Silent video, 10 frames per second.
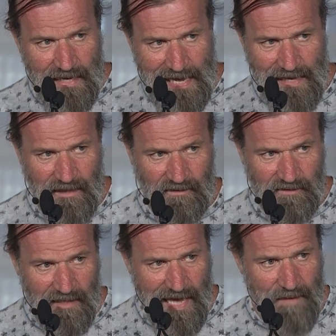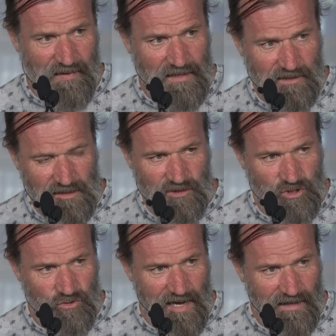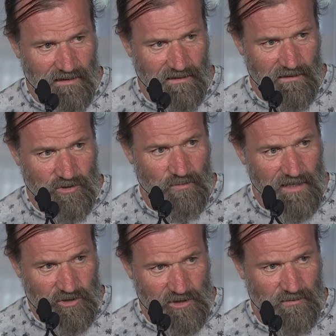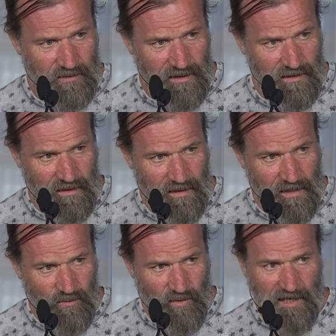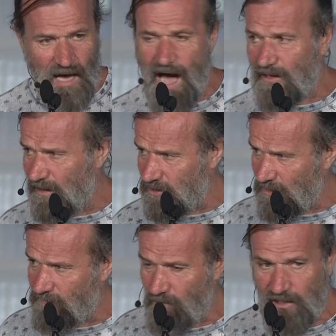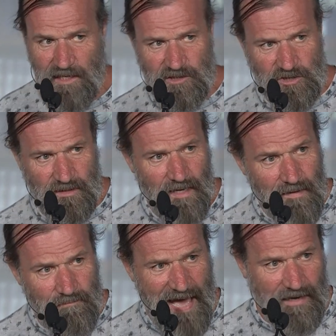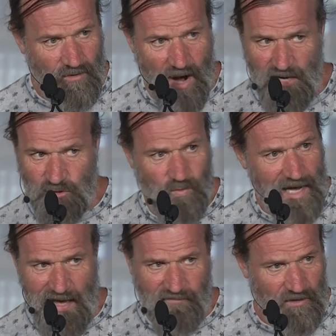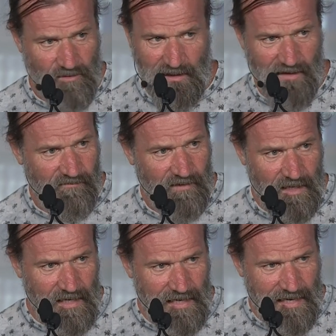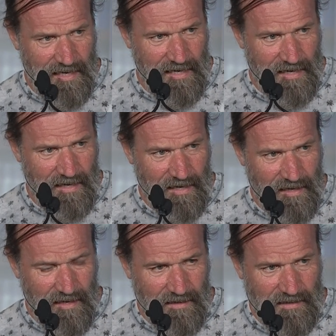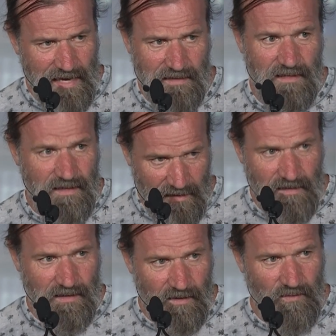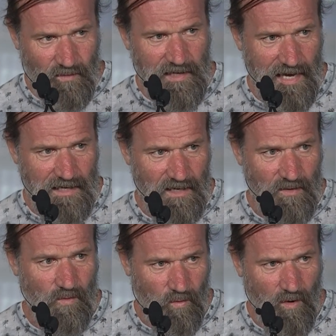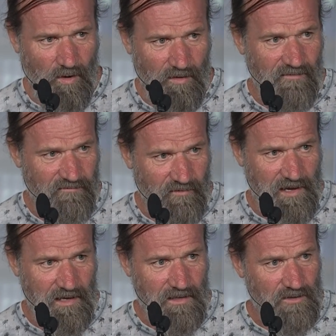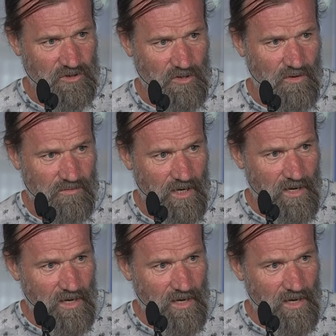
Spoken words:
health, happiness, and strength to our children, regardless of religion, background, wherever you live, then we get a war-free zone